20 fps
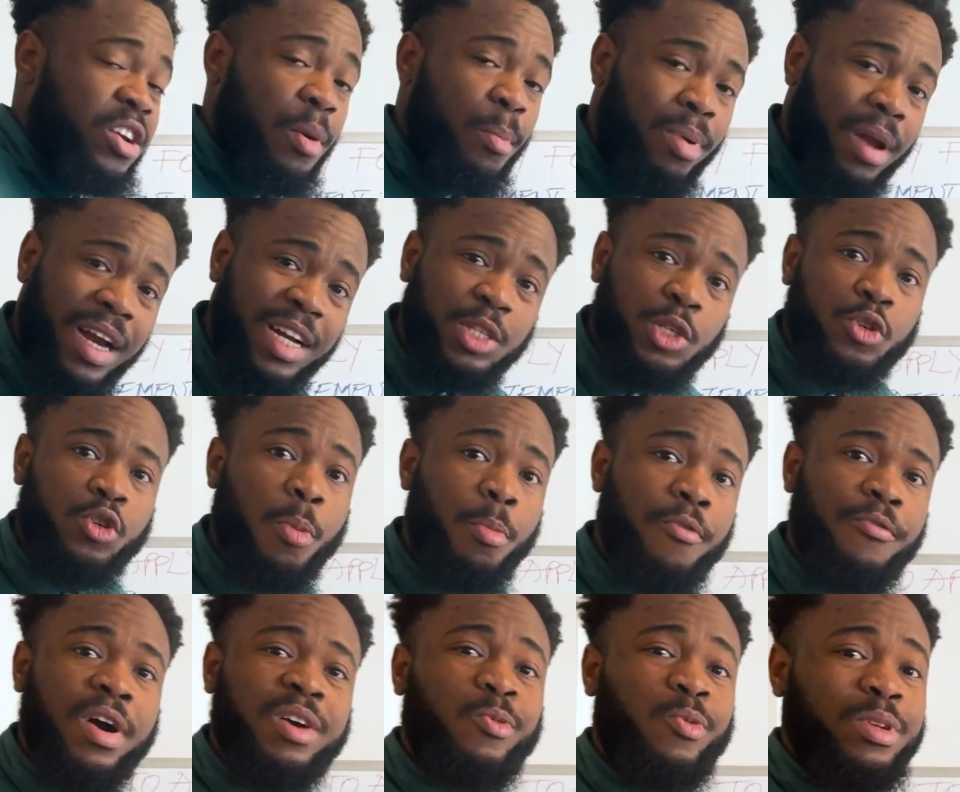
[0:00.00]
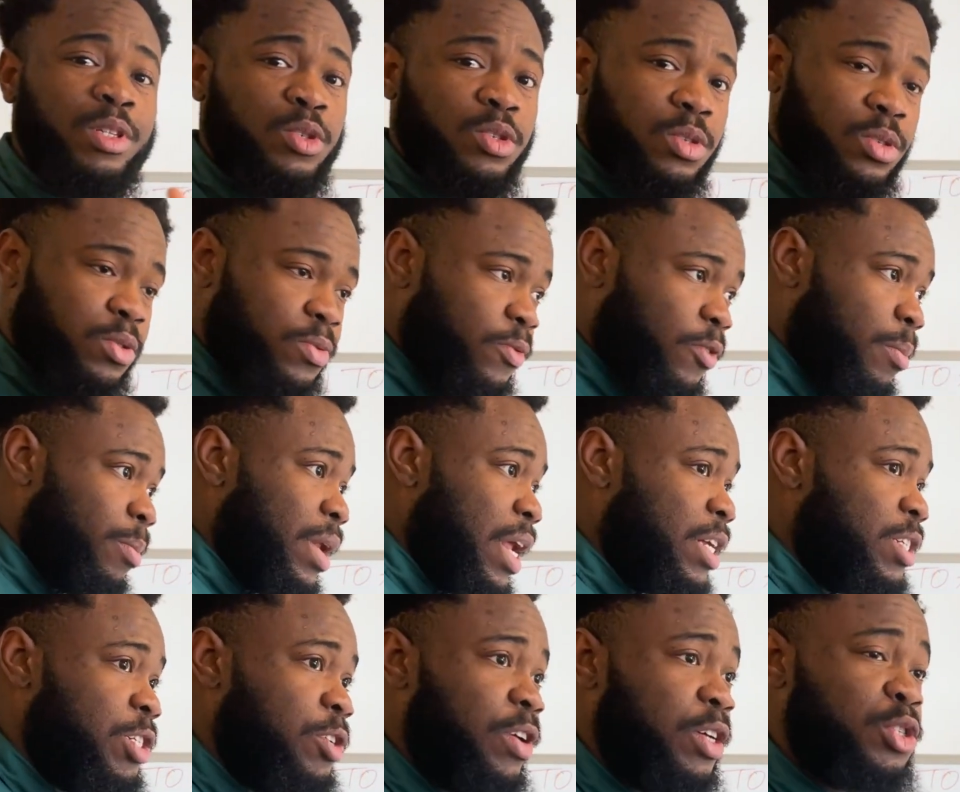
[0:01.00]
planning to come over from
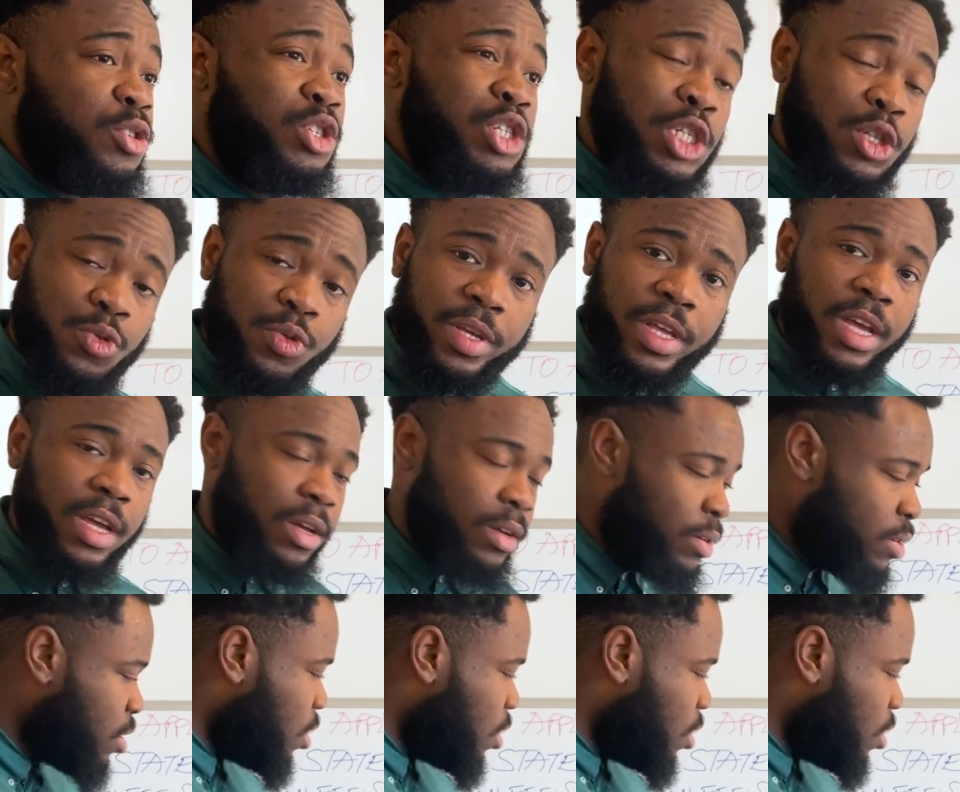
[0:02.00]
Nigeria to the UK